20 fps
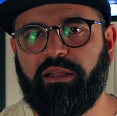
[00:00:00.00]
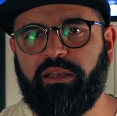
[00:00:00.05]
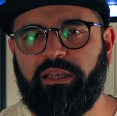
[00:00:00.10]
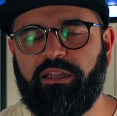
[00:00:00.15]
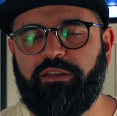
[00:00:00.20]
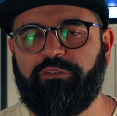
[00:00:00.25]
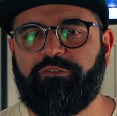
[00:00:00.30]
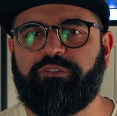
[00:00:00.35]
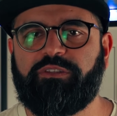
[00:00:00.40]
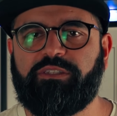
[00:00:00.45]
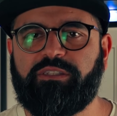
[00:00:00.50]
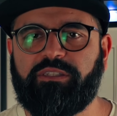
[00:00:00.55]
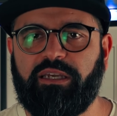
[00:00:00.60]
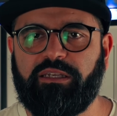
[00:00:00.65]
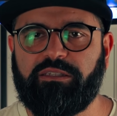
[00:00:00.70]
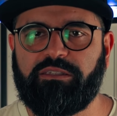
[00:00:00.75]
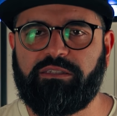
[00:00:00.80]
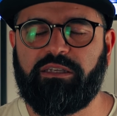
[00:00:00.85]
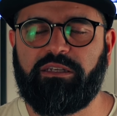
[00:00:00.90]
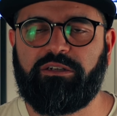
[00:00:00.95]
lifts,
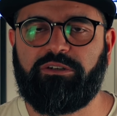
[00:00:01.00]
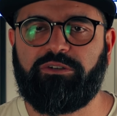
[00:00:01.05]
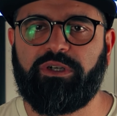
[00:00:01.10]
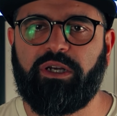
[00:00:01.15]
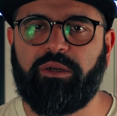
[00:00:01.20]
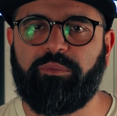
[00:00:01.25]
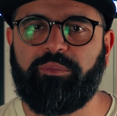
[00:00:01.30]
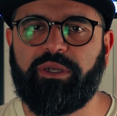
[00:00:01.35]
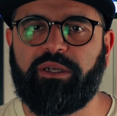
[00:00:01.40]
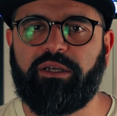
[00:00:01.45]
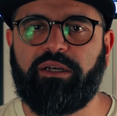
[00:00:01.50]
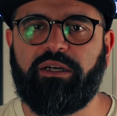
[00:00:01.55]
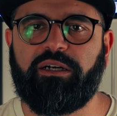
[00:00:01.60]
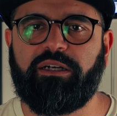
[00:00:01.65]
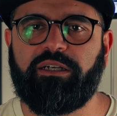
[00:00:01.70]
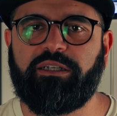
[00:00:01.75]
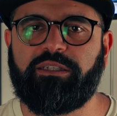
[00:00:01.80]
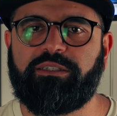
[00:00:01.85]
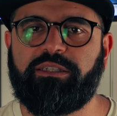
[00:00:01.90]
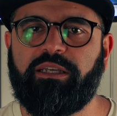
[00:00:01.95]
etc.,
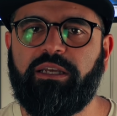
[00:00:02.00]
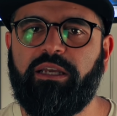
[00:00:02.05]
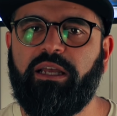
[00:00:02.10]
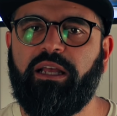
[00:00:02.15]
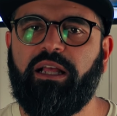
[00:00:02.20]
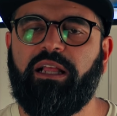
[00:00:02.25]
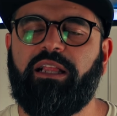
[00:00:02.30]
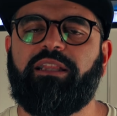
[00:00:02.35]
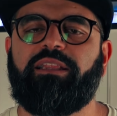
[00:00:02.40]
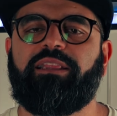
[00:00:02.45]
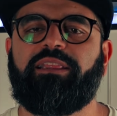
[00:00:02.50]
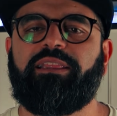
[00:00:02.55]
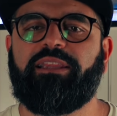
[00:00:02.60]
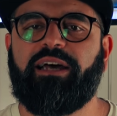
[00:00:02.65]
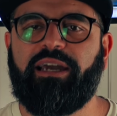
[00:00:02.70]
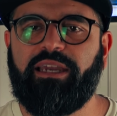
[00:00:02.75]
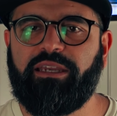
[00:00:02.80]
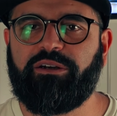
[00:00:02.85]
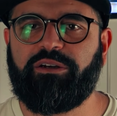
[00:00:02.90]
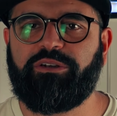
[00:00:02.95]
because
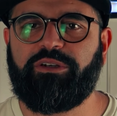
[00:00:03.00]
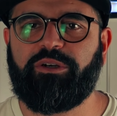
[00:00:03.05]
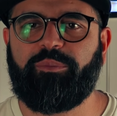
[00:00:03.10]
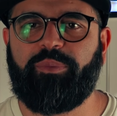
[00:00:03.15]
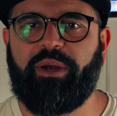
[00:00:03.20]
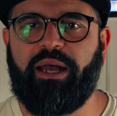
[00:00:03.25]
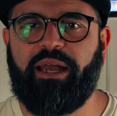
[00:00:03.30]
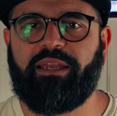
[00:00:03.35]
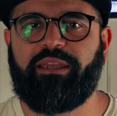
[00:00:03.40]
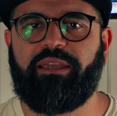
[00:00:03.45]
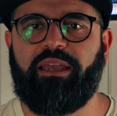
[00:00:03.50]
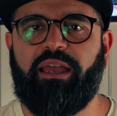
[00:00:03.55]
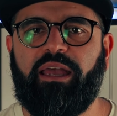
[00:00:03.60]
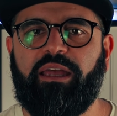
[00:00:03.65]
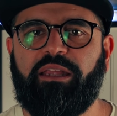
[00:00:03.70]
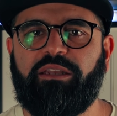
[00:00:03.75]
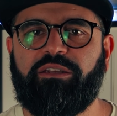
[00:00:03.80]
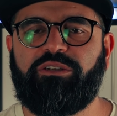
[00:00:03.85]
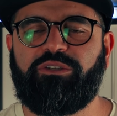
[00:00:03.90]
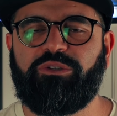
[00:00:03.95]
lying on your back
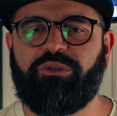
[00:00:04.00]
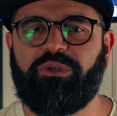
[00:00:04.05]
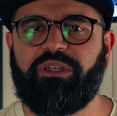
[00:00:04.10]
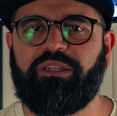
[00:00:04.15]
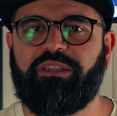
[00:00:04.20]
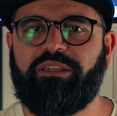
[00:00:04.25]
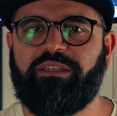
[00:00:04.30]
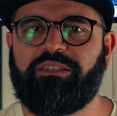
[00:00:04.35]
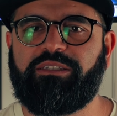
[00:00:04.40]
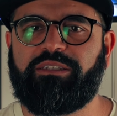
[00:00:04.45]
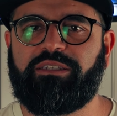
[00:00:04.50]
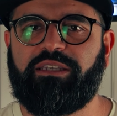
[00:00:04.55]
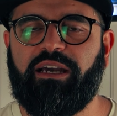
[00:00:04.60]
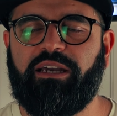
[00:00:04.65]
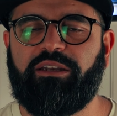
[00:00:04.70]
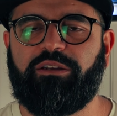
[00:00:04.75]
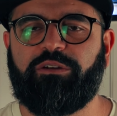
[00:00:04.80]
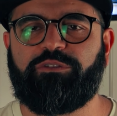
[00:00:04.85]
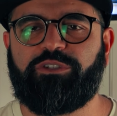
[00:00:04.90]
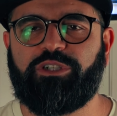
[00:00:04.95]
and doing this
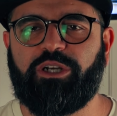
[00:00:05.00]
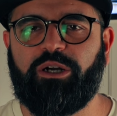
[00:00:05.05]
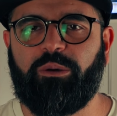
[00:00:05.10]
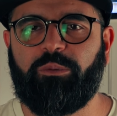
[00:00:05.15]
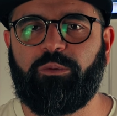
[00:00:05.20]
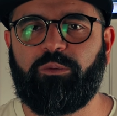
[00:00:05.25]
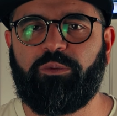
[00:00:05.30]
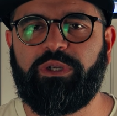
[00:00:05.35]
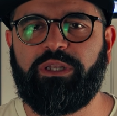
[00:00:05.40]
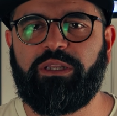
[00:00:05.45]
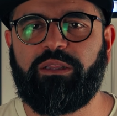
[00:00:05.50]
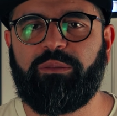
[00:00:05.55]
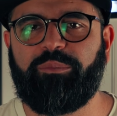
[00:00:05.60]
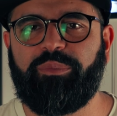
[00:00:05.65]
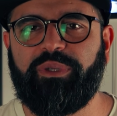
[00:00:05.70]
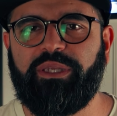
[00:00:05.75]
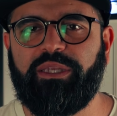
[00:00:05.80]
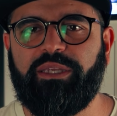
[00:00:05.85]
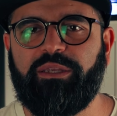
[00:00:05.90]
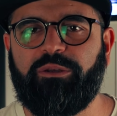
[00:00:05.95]
kind of job will
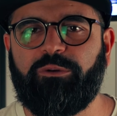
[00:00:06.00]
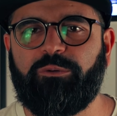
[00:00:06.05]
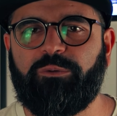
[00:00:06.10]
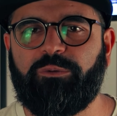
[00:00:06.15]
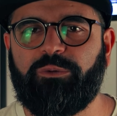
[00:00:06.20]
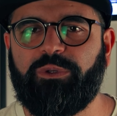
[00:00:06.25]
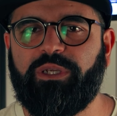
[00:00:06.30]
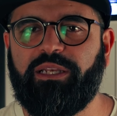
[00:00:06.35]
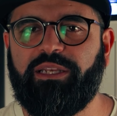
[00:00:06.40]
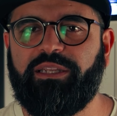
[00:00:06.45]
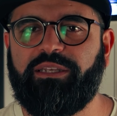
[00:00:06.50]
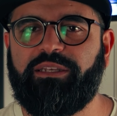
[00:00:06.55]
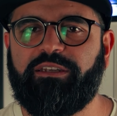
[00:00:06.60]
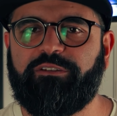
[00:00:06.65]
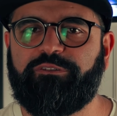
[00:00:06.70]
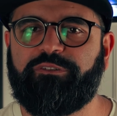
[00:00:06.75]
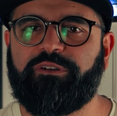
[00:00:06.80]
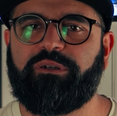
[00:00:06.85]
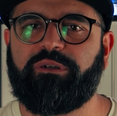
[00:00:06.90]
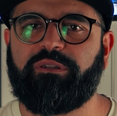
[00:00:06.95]
be really
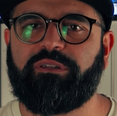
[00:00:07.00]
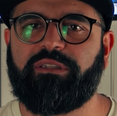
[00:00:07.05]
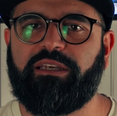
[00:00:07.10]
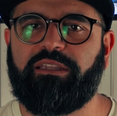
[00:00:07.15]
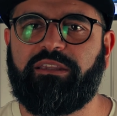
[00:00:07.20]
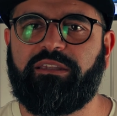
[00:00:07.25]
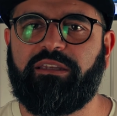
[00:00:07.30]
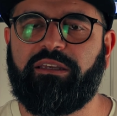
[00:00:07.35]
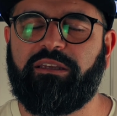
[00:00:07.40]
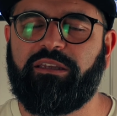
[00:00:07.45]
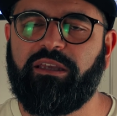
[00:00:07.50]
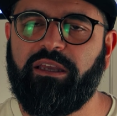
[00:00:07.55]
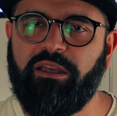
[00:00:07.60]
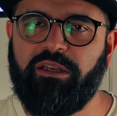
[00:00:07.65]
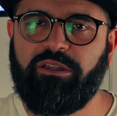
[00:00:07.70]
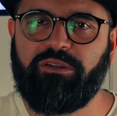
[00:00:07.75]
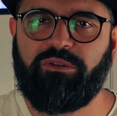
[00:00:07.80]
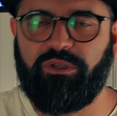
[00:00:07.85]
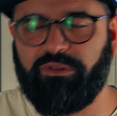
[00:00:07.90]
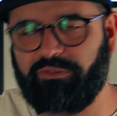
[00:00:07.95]
difficult, I think,
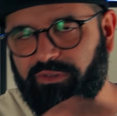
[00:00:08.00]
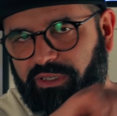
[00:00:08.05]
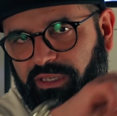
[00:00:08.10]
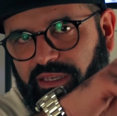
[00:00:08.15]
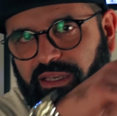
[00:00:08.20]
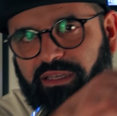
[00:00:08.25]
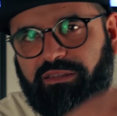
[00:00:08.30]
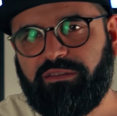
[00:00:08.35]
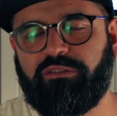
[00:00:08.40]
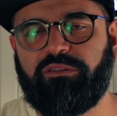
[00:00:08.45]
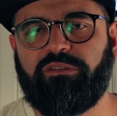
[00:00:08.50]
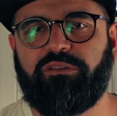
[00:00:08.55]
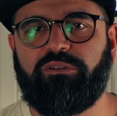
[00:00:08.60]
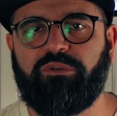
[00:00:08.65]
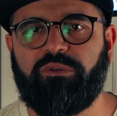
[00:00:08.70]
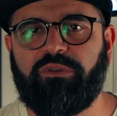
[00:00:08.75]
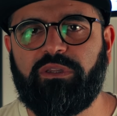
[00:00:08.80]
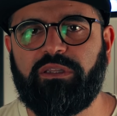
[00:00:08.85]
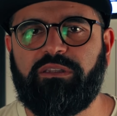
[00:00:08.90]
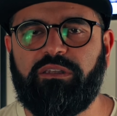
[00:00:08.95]
to even get
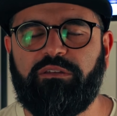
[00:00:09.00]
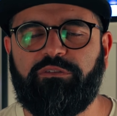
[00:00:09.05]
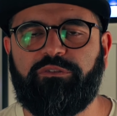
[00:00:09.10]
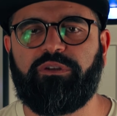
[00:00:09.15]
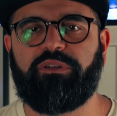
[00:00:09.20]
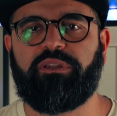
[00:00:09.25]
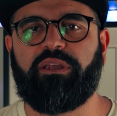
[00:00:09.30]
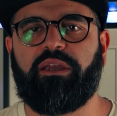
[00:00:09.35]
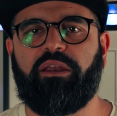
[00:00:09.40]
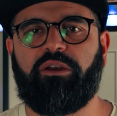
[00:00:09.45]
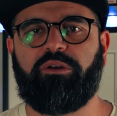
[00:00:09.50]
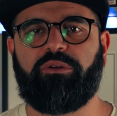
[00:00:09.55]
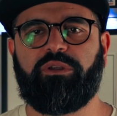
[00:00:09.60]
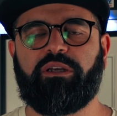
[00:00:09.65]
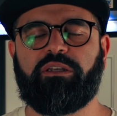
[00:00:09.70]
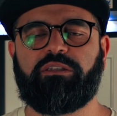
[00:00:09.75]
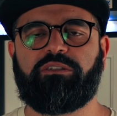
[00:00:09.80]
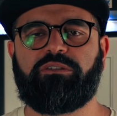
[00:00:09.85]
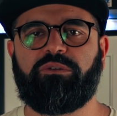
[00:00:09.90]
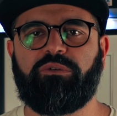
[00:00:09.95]
to the different
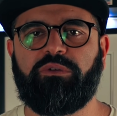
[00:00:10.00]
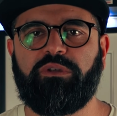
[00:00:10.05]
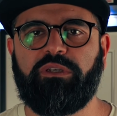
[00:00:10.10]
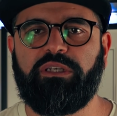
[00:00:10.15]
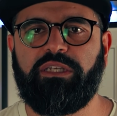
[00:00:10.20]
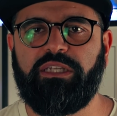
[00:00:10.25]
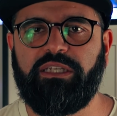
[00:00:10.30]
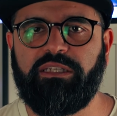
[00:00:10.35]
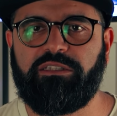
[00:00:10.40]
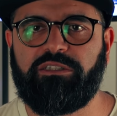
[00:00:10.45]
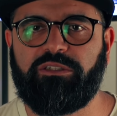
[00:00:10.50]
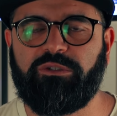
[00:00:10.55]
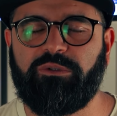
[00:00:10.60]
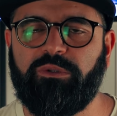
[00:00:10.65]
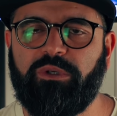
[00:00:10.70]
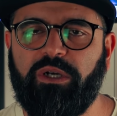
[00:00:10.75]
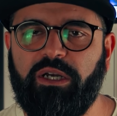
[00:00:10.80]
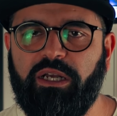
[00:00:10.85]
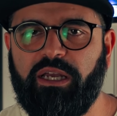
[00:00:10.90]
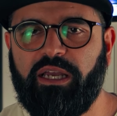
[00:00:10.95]
areas you need
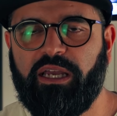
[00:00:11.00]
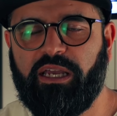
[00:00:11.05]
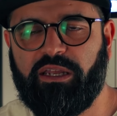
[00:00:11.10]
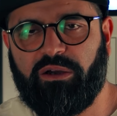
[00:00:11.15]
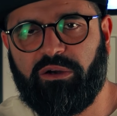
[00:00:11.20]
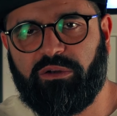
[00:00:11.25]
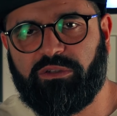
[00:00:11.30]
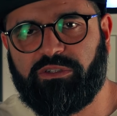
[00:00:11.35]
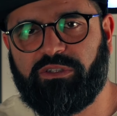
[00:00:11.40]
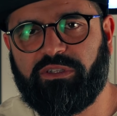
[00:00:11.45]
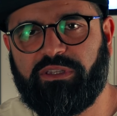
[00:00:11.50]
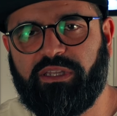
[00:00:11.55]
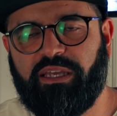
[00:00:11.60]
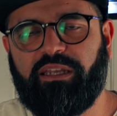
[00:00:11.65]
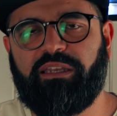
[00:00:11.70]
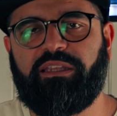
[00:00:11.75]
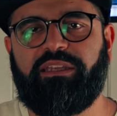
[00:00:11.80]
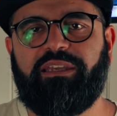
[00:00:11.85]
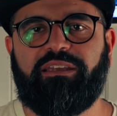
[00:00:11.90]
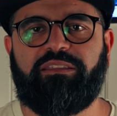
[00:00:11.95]
to, and also
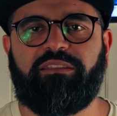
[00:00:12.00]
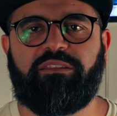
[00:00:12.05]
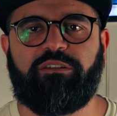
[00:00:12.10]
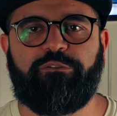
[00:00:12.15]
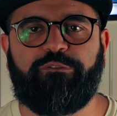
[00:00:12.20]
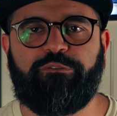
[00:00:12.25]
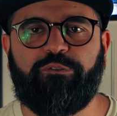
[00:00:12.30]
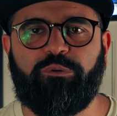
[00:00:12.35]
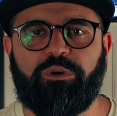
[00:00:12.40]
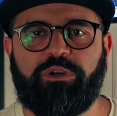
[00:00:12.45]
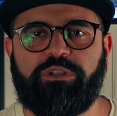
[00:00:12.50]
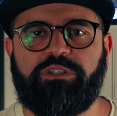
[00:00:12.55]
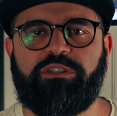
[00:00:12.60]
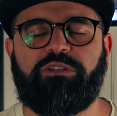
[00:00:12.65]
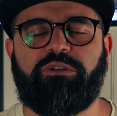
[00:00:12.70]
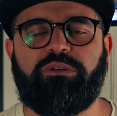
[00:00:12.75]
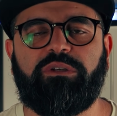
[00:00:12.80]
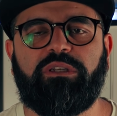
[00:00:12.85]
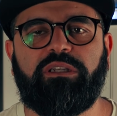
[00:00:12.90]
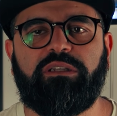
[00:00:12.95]
then get the force
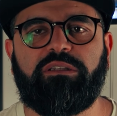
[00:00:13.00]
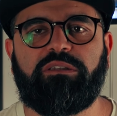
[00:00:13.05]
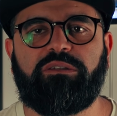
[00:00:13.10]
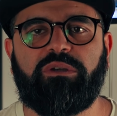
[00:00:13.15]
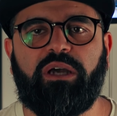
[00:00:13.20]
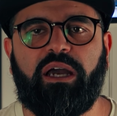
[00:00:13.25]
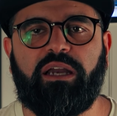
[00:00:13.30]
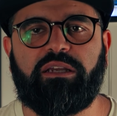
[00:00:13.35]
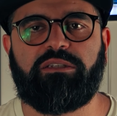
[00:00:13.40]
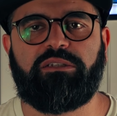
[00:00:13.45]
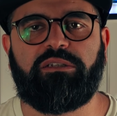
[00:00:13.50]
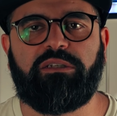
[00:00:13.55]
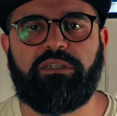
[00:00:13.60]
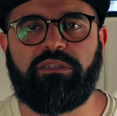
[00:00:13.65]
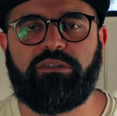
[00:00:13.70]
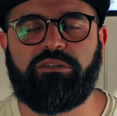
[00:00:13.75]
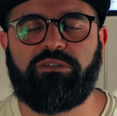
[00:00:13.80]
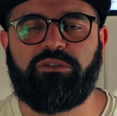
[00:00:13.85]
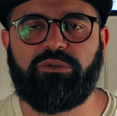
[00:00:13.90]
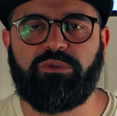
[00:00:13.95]
you need to
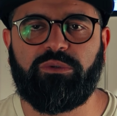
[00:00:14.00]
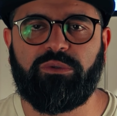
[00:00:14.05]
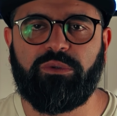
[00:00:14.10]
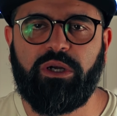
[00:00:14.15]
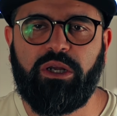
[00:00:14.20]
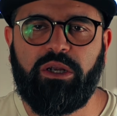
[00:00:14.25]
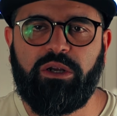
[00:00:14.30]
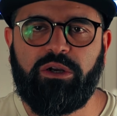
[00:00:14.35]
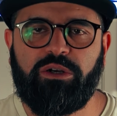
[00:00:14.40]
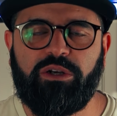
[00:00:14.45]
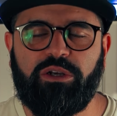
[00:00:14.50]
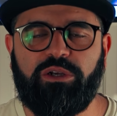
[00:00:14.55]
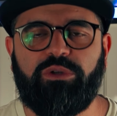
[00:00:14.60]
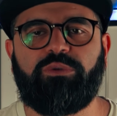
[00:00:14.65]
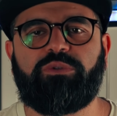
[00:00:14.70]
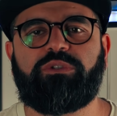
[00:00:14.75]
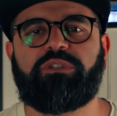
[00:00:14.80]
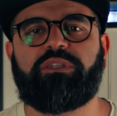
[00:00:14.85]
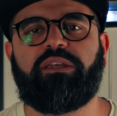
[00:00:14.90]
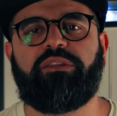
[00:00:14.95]
actually to
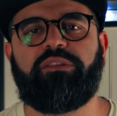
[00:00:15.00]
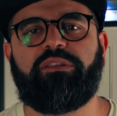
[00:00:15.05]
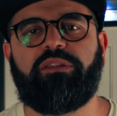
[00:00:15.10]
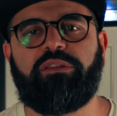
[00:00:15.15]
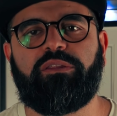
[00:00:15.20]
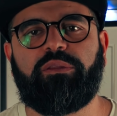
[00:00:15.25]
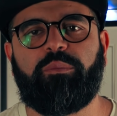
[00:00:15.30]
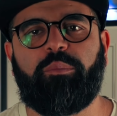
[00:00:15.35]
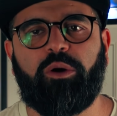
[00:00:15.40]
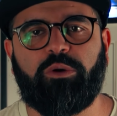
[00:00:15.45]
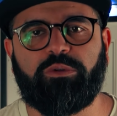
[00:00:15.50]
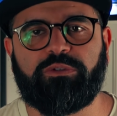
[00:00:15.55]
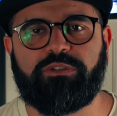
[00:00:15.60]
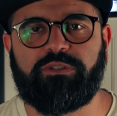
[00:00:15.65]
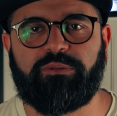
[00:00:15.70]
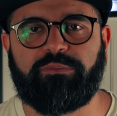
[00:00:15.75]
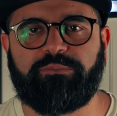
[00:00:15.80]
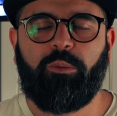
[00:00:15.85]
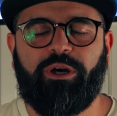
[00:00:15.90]
loosen the bolts.